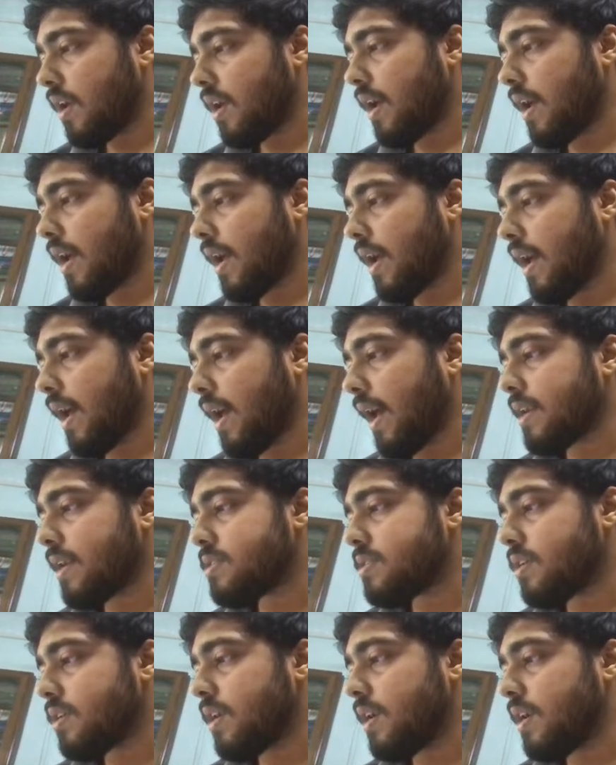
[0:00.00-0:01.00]
x
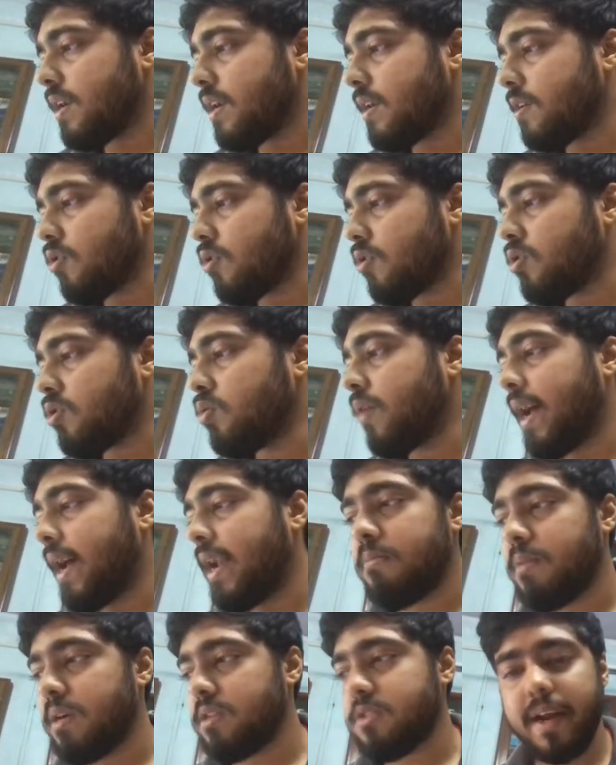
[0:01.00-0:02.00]
into 2
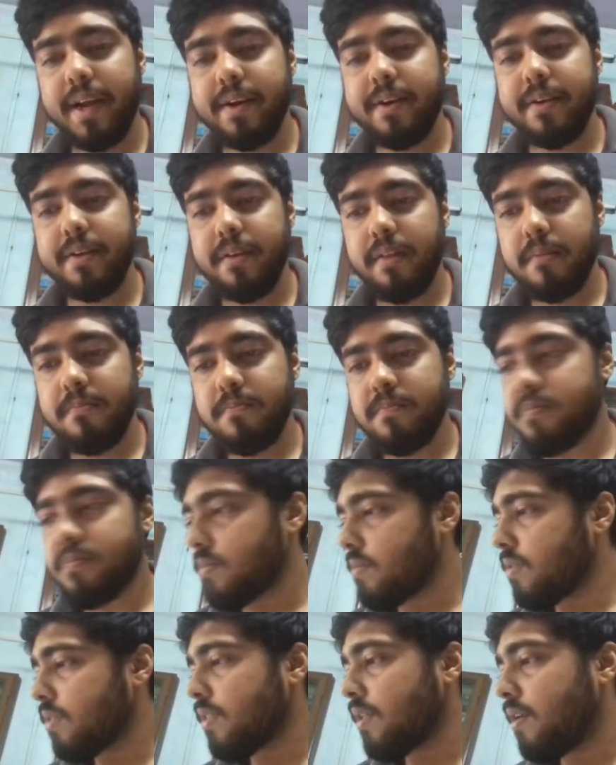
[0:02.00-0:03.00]
elements, right,
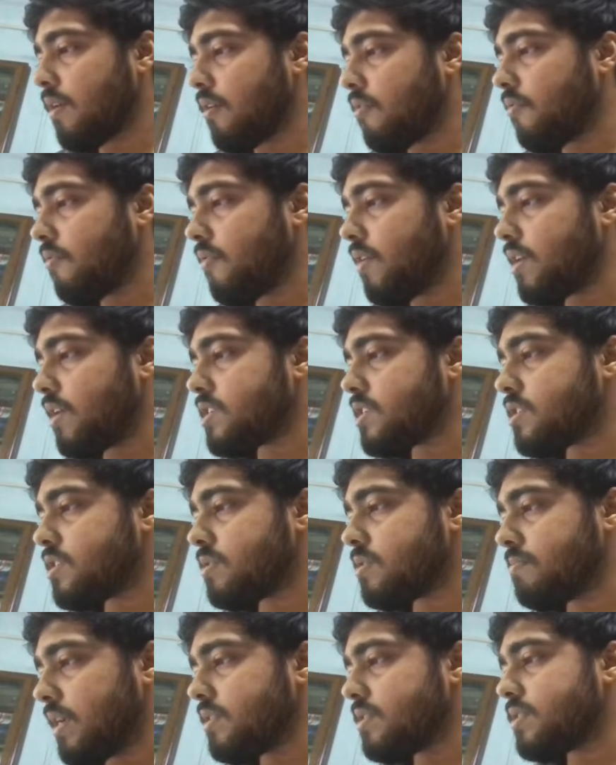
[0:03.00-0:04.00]
which
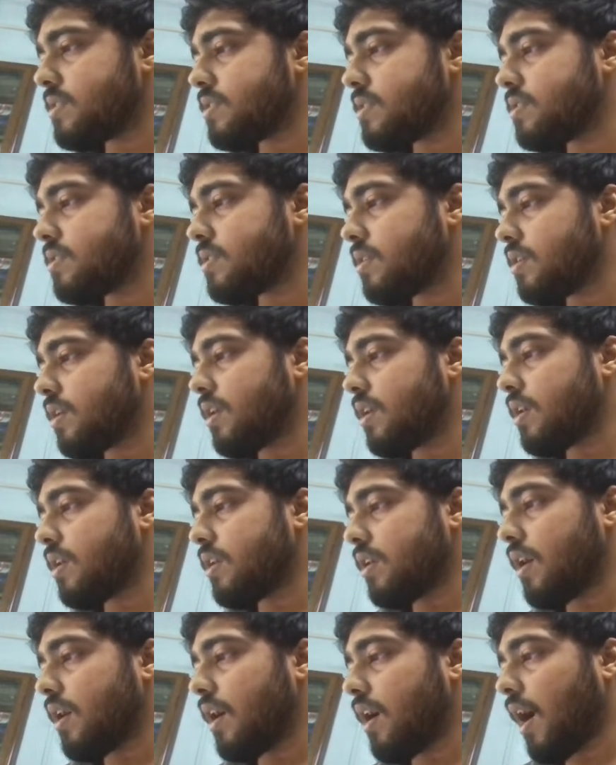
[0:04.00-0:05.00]
means
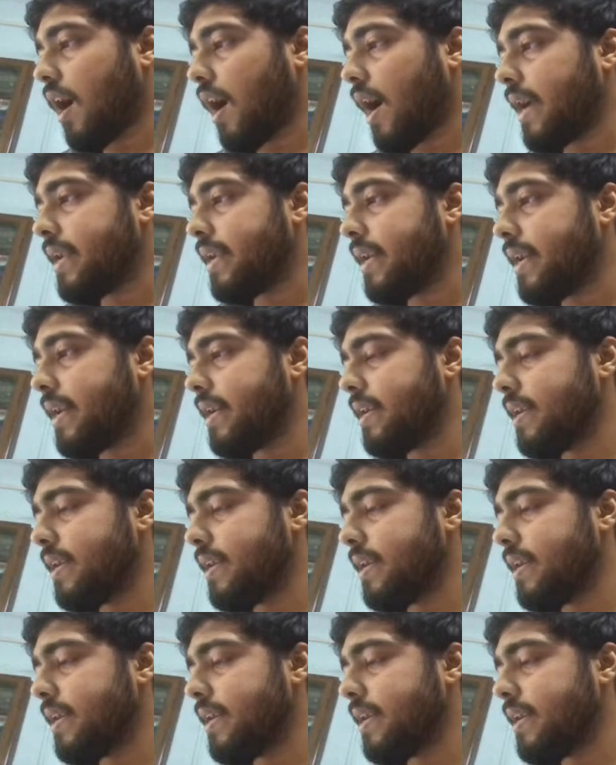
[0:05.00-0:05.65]
I need